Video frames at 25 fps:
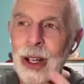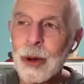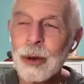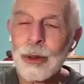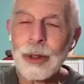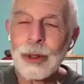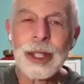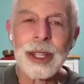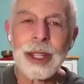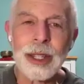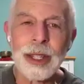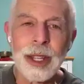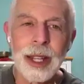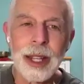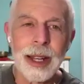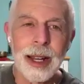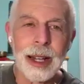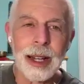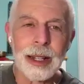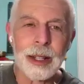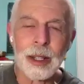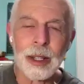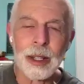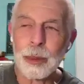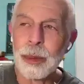don't
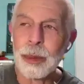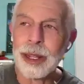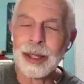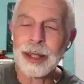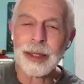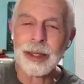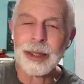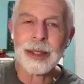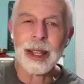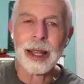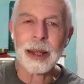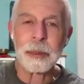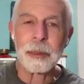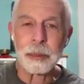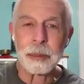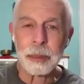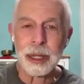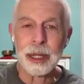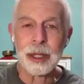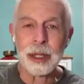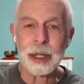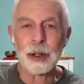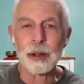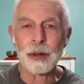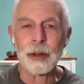disconnect us, but
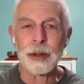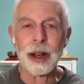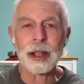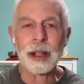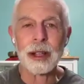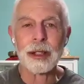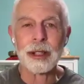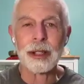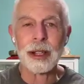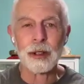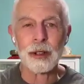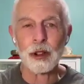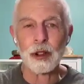instead build trust